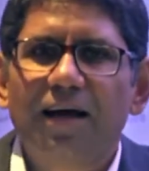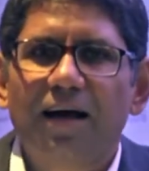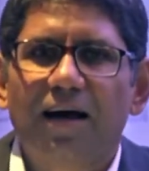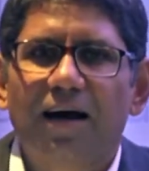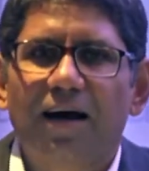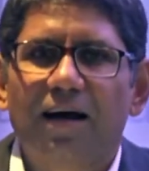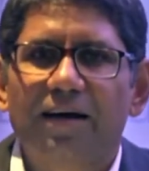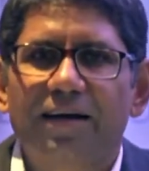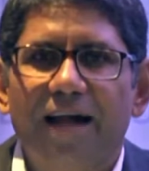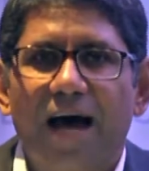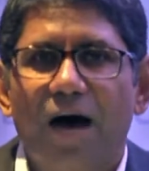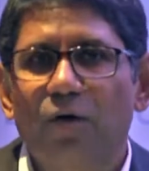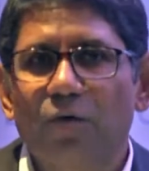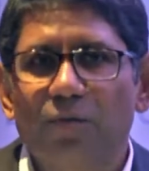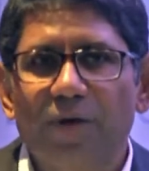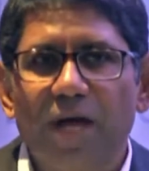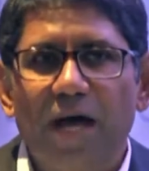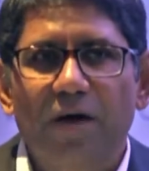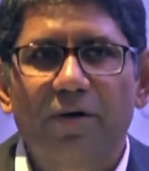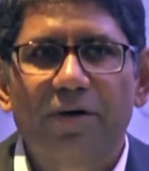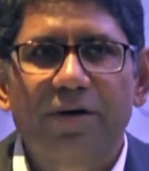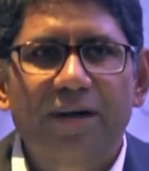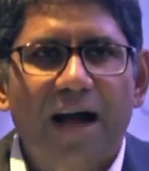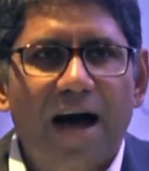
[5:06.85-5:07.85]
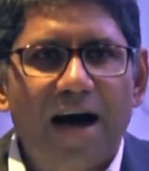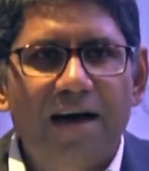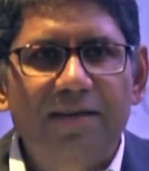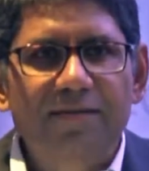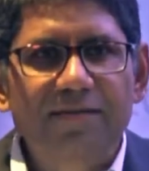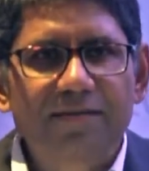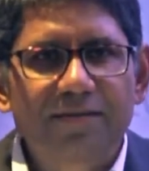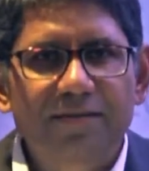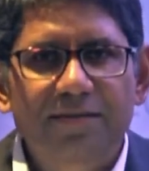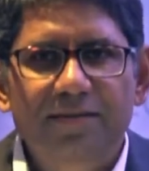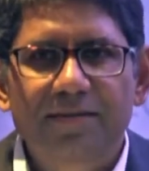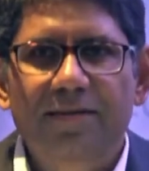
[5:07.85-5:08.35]
Now we have a
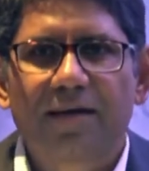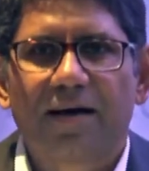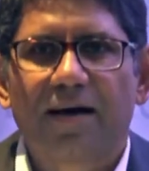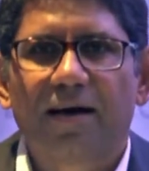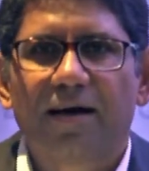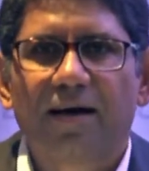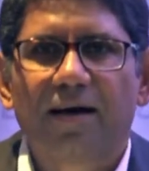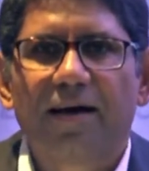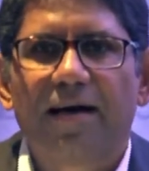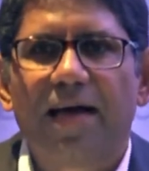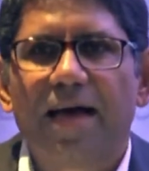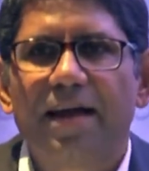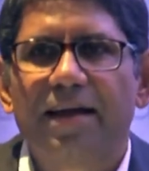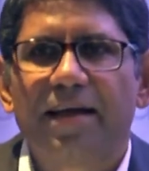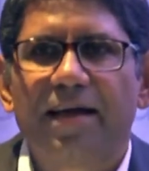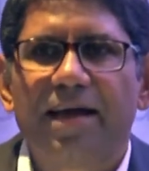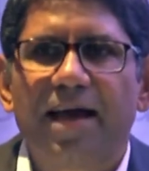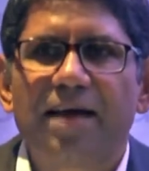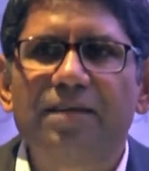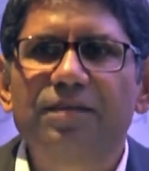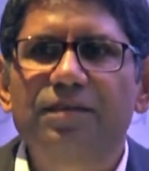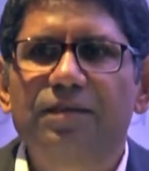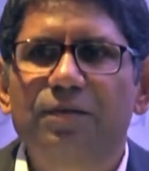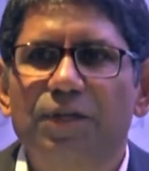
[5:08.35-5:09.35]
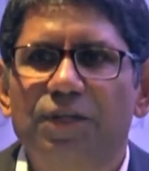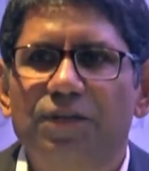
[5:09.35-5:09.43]
NAS,